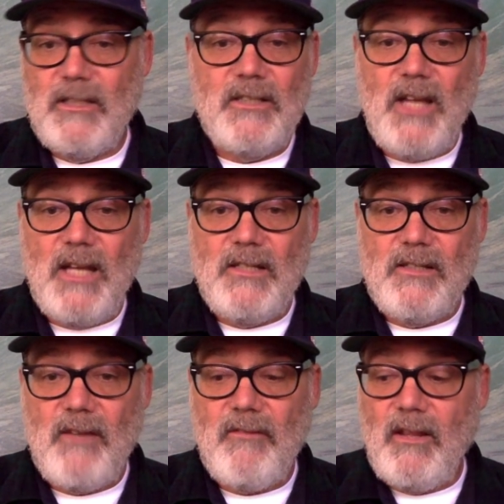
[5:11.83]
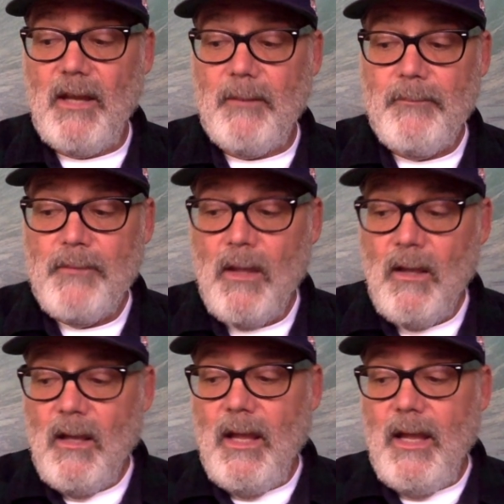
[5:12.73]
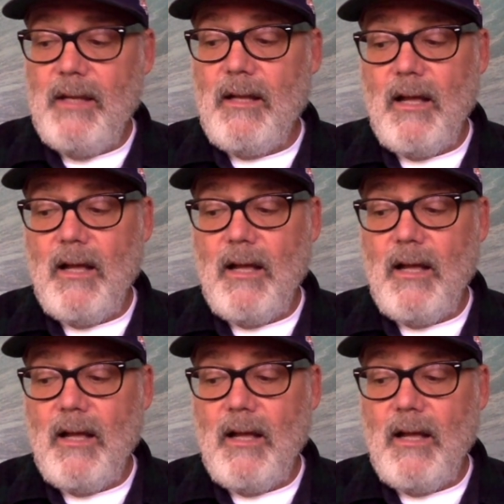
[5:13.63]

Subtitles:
It changes everything. It